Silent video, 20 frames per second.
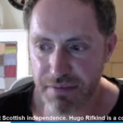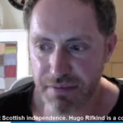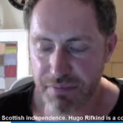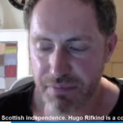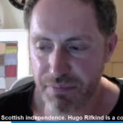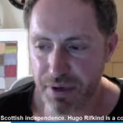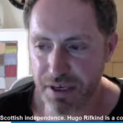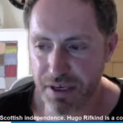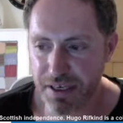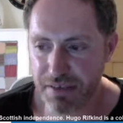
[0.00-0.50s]

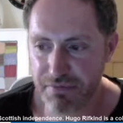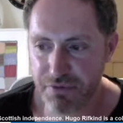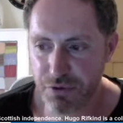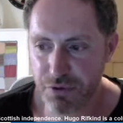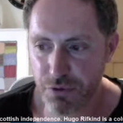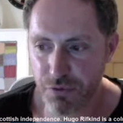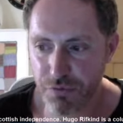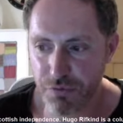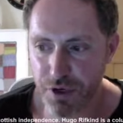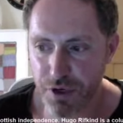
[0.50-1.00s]
by
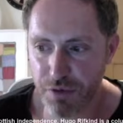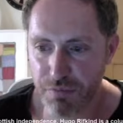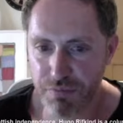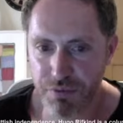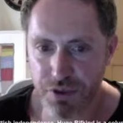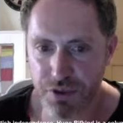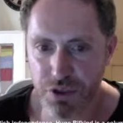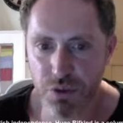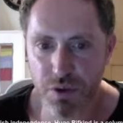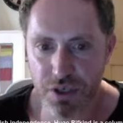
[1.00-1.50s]
sort of, you know,
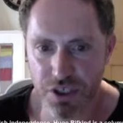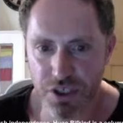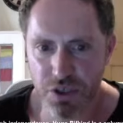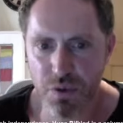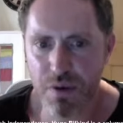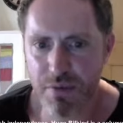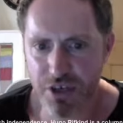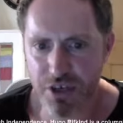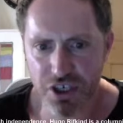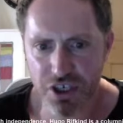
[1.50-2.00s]

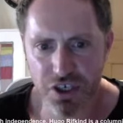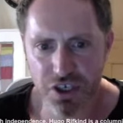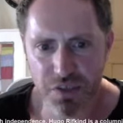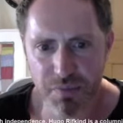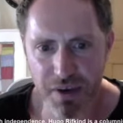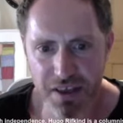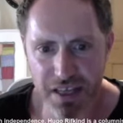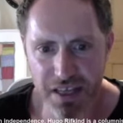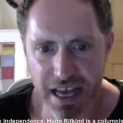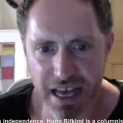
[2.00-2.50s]
squeamishness
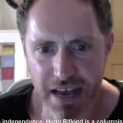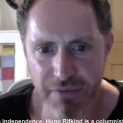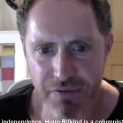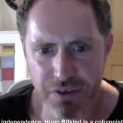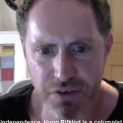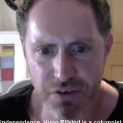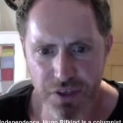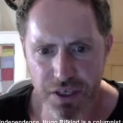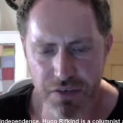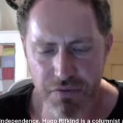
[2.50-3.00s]
by the left.
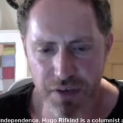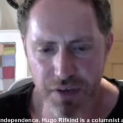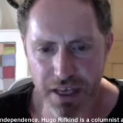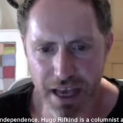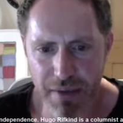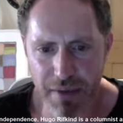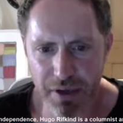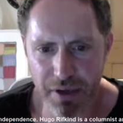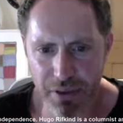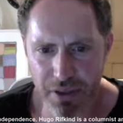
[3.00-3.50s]
You think of like
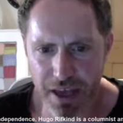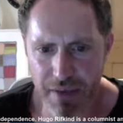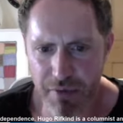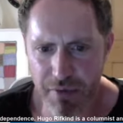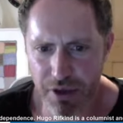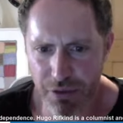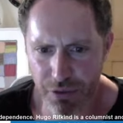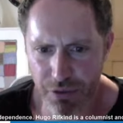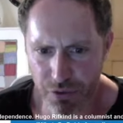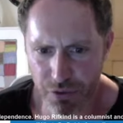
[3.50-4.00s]

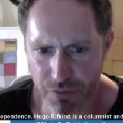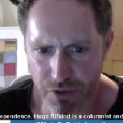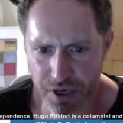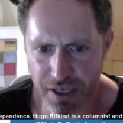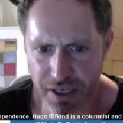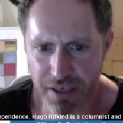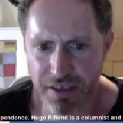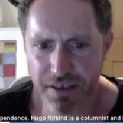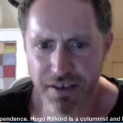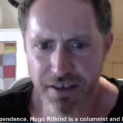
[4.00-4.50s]
Emily
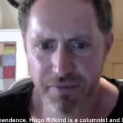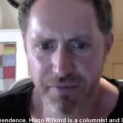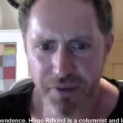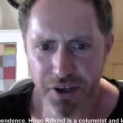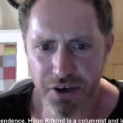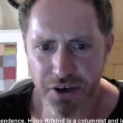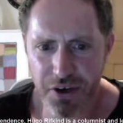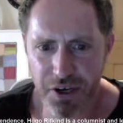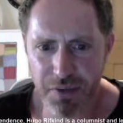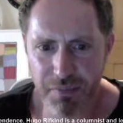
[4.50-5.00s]
Thornberry
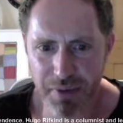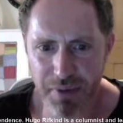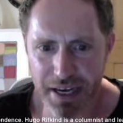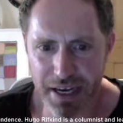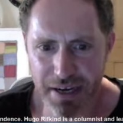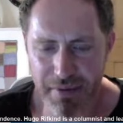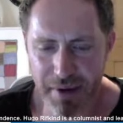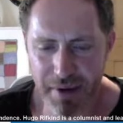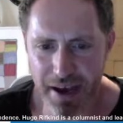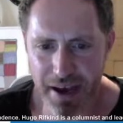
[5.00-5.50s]
and her
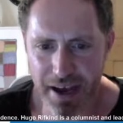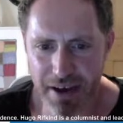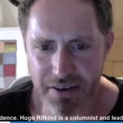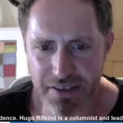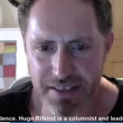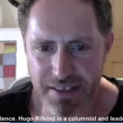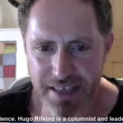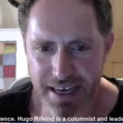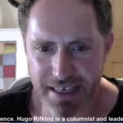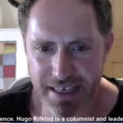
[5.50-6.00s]
complaint about a
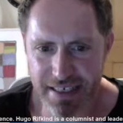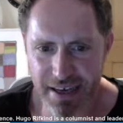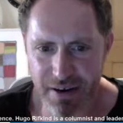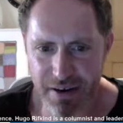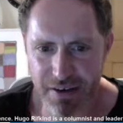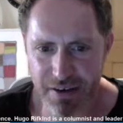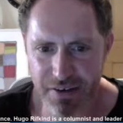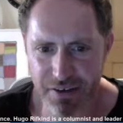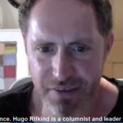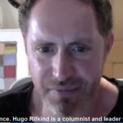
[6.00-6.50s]
house decked out
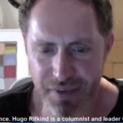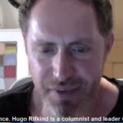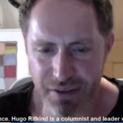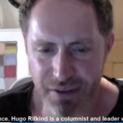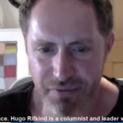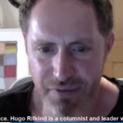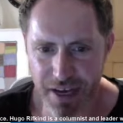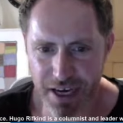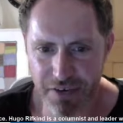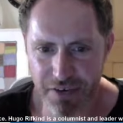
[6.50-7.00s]
in the
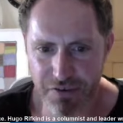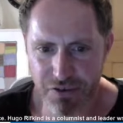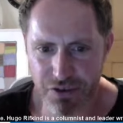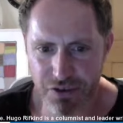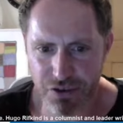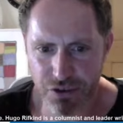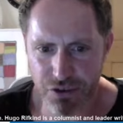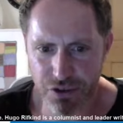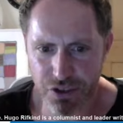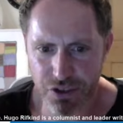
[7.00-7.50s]
flag of St.
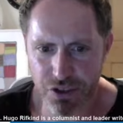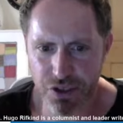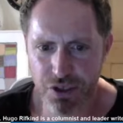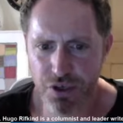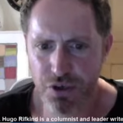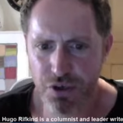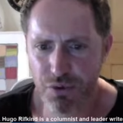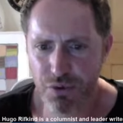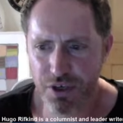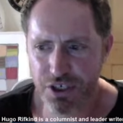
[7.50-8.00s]
George,
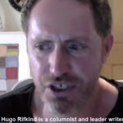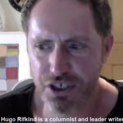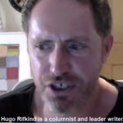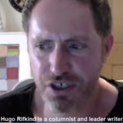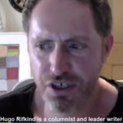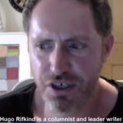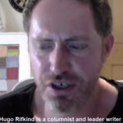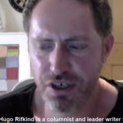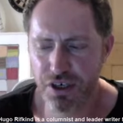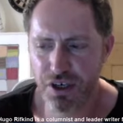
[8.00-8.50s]

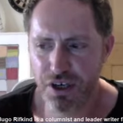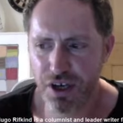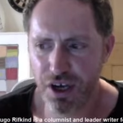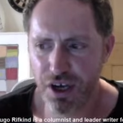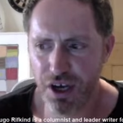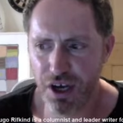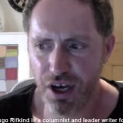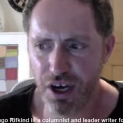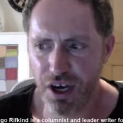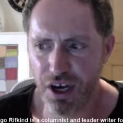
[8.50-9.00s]
which
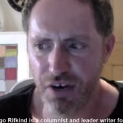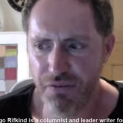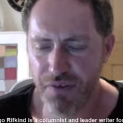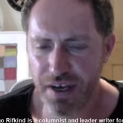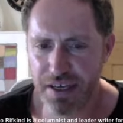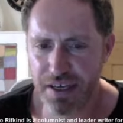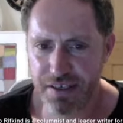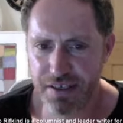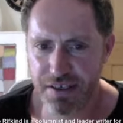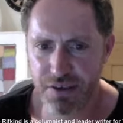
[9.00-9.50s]

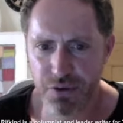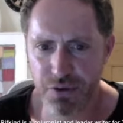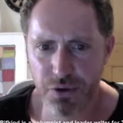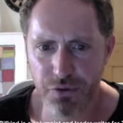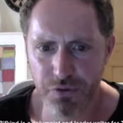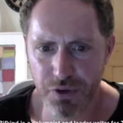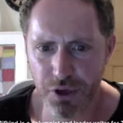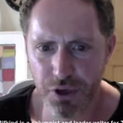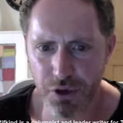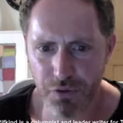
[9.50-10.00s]
offended an
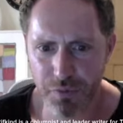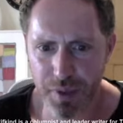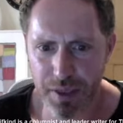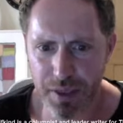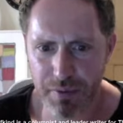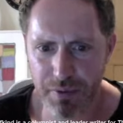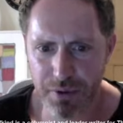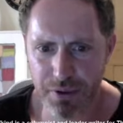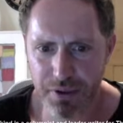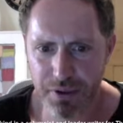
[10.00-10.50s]
awful lot of
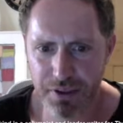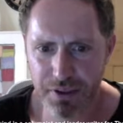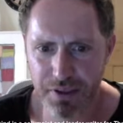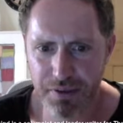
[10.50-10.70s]
people,